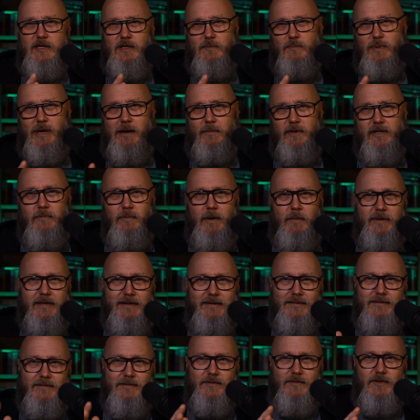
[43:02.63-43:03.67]

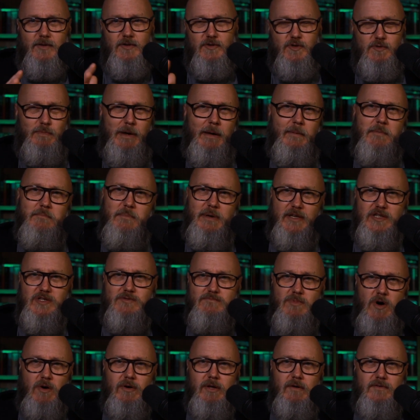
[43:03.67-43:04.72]
probably, there's probably mixed
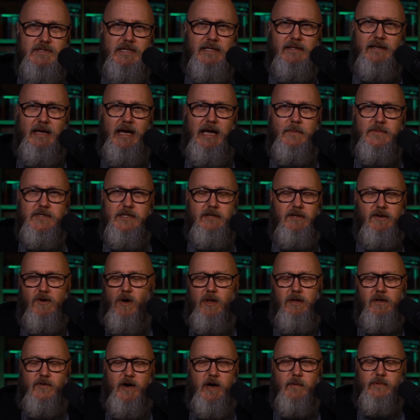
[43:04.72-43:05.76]
motives at times in
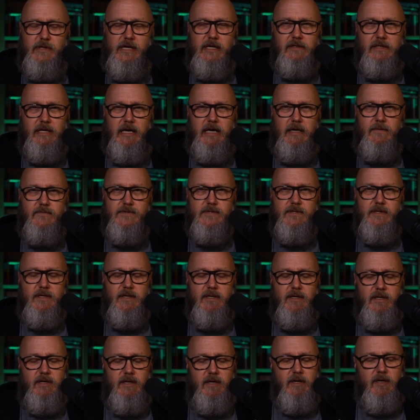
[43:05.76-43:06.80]
all of our prayer lives,
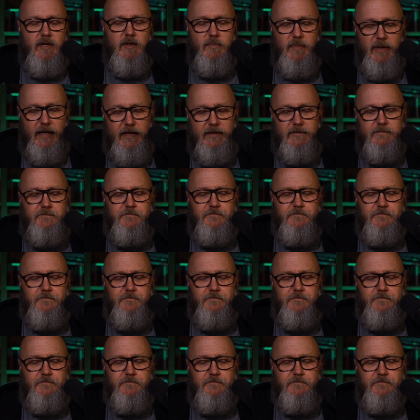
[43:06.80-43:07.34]
but